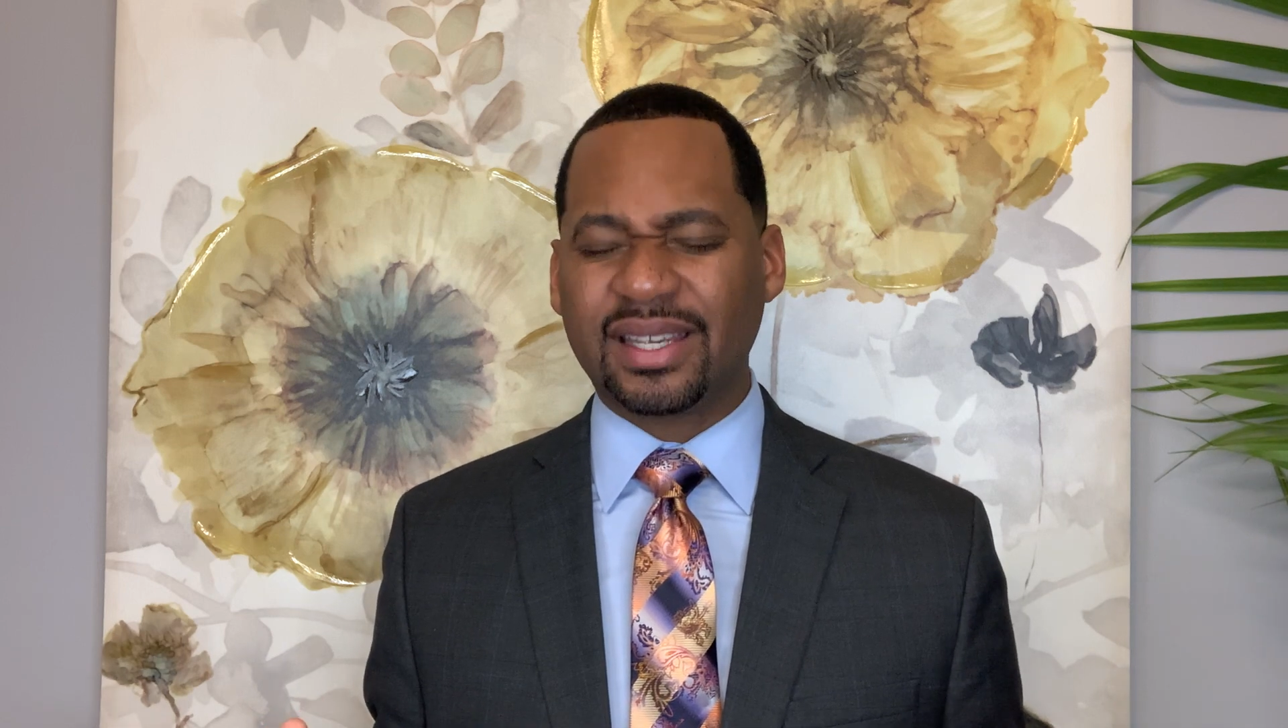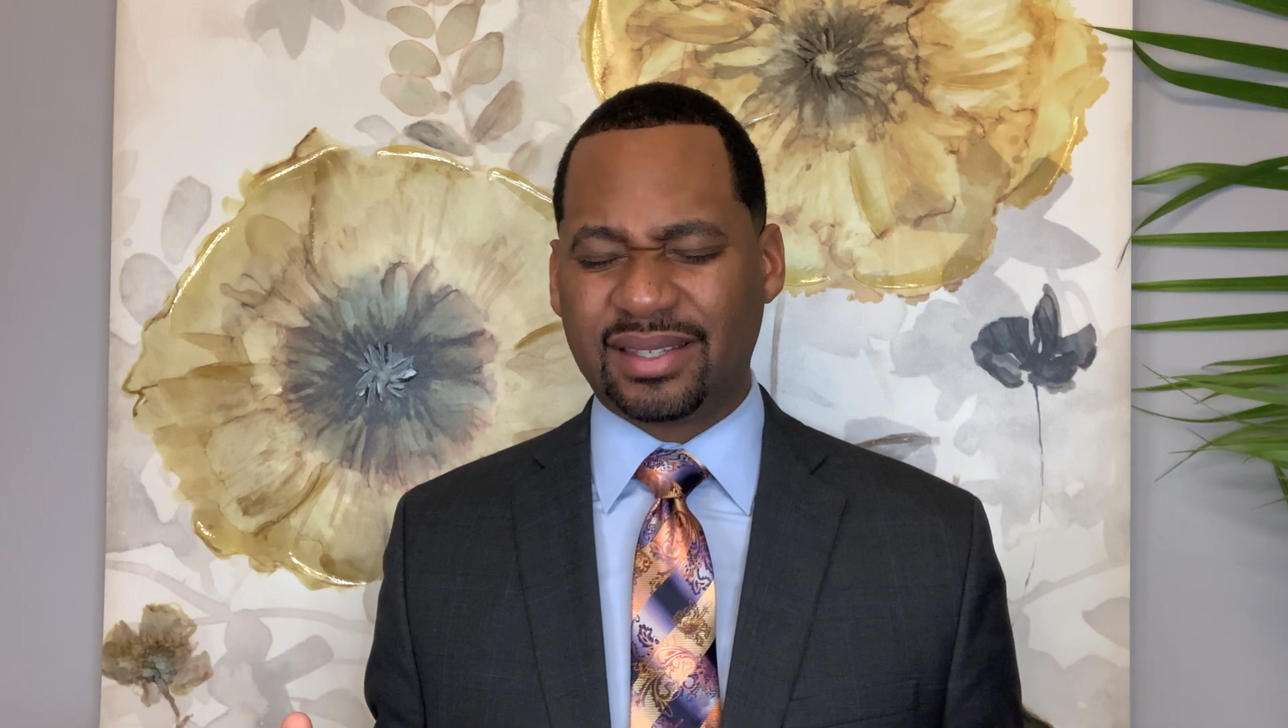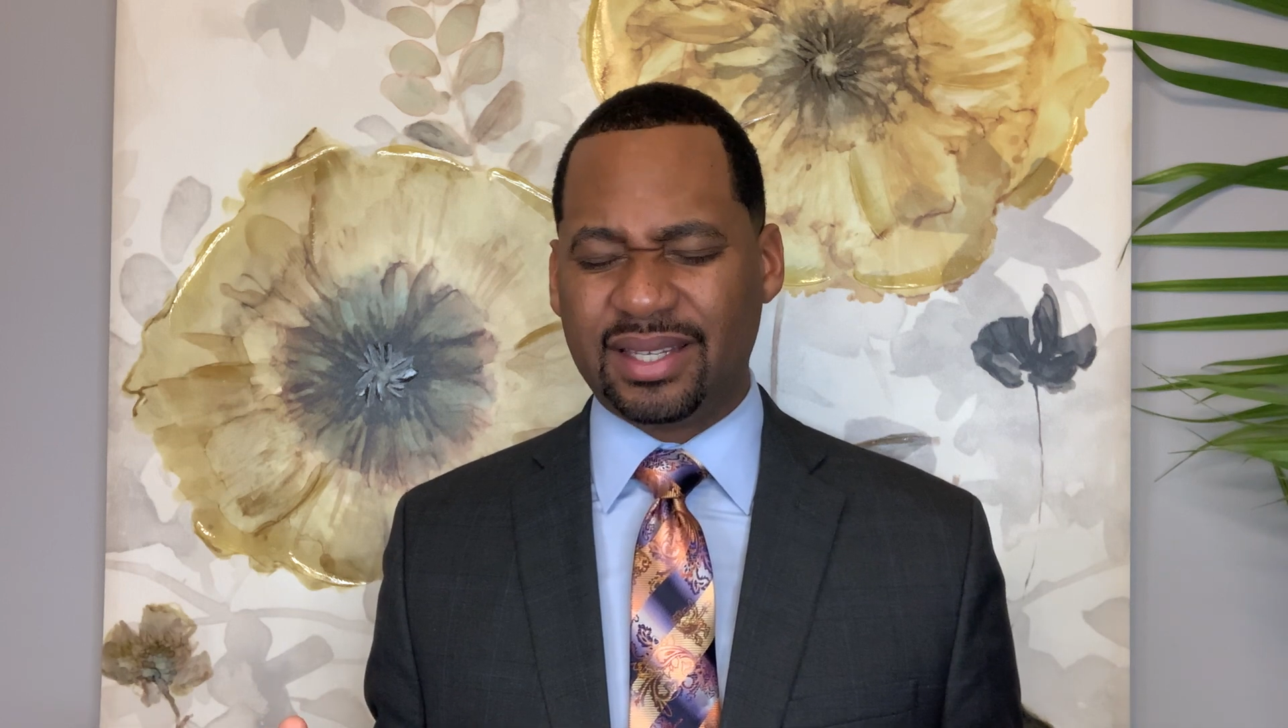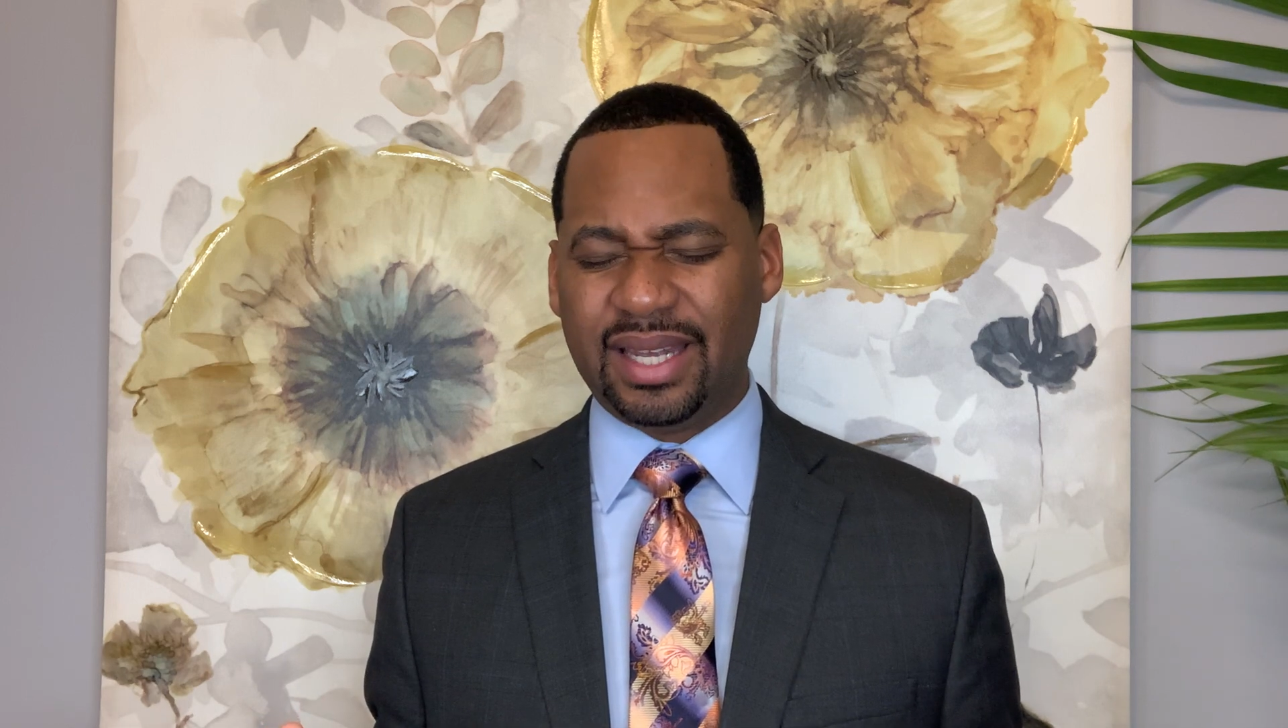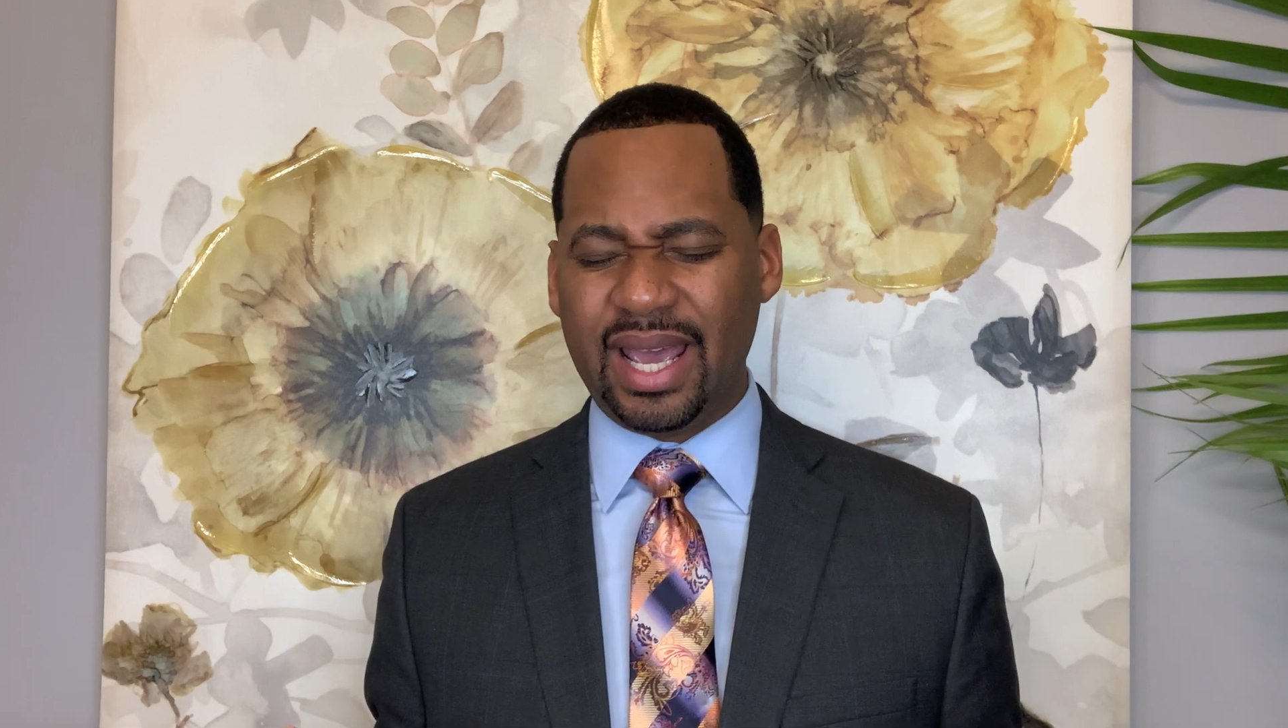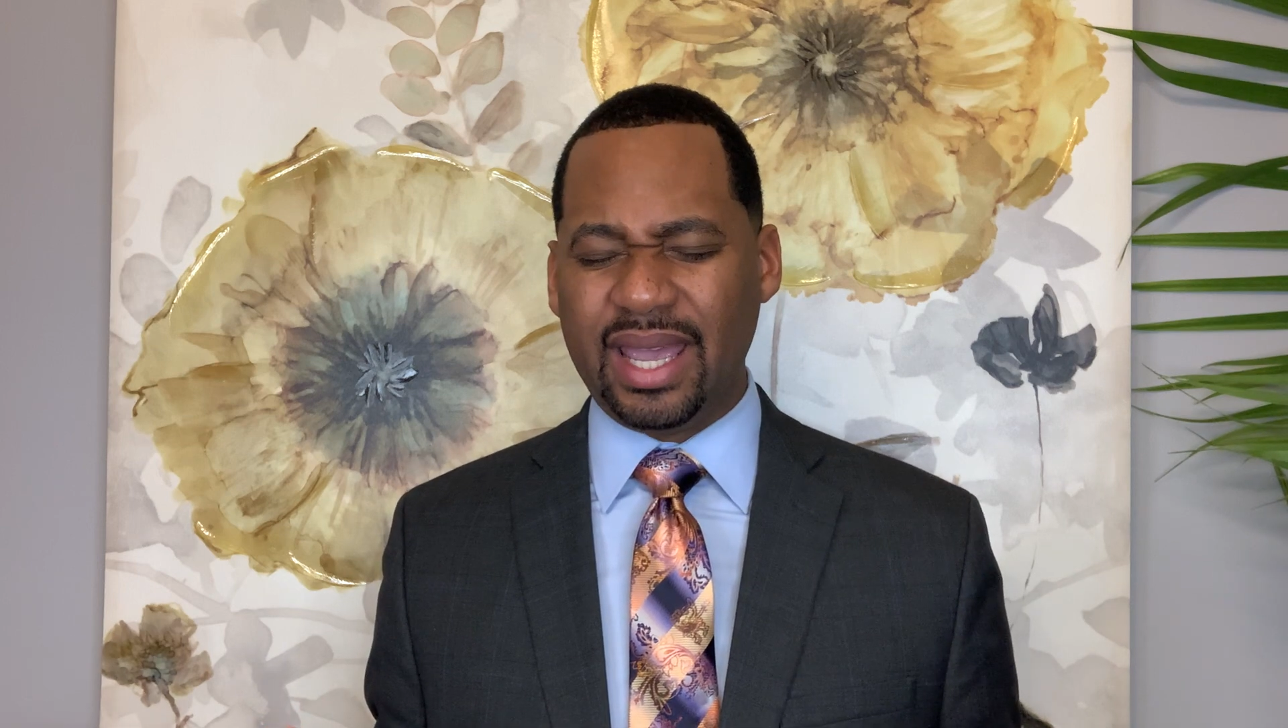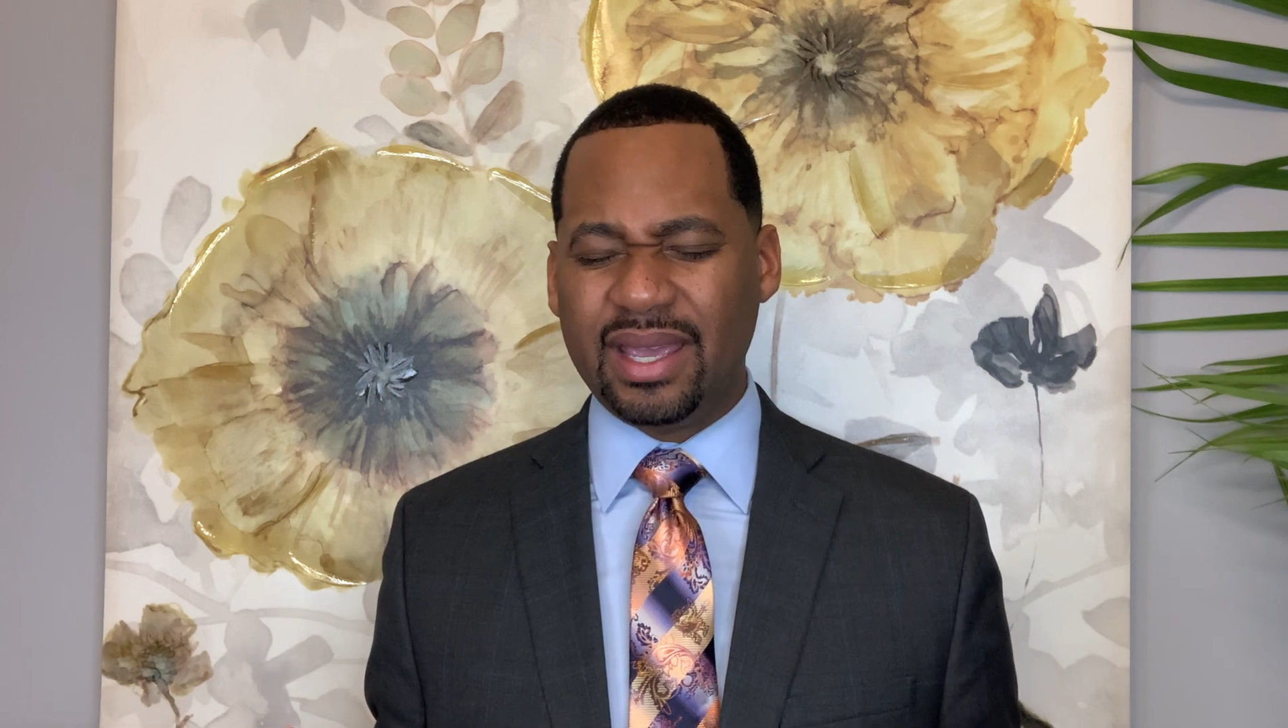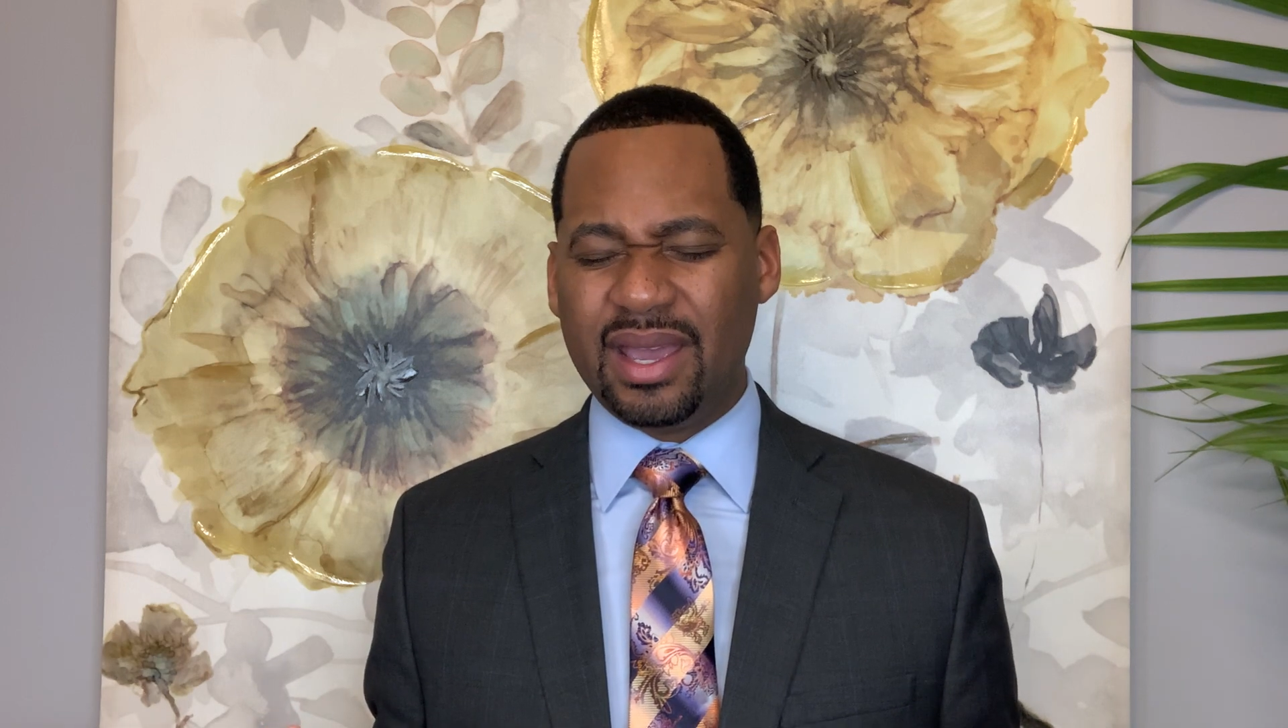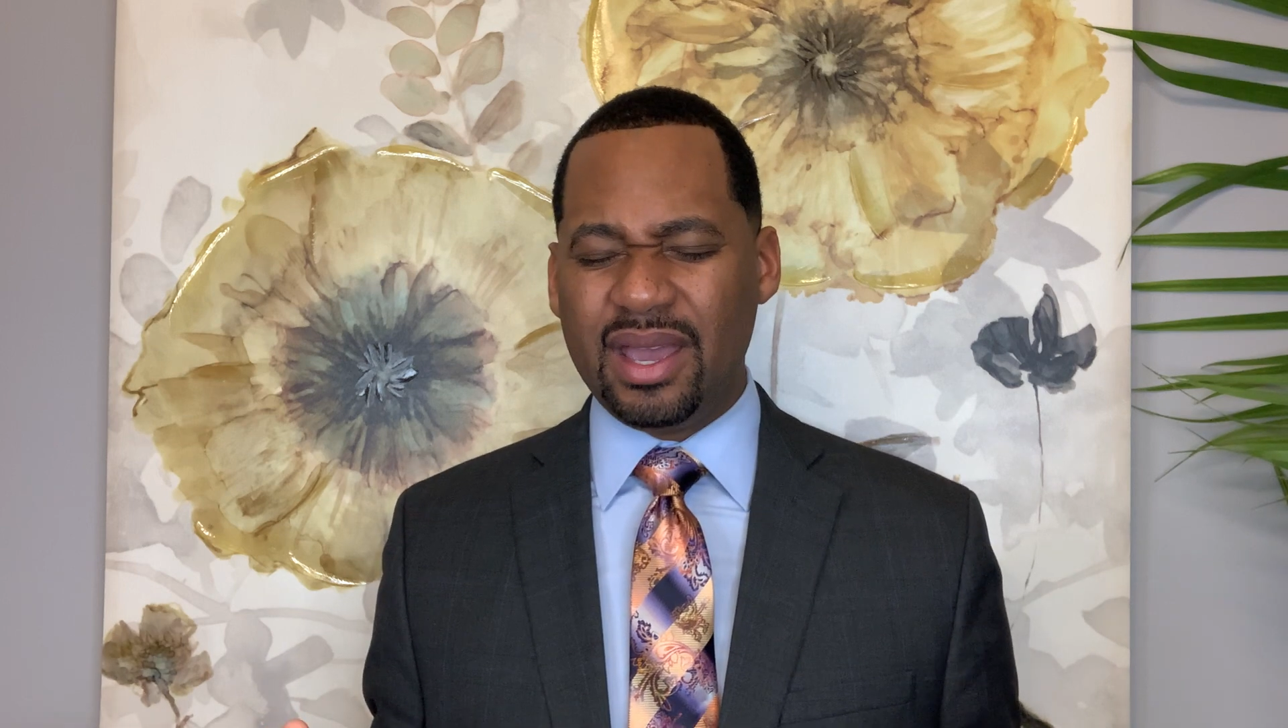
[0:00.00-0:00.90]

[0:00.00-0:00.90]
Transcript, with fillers: us today.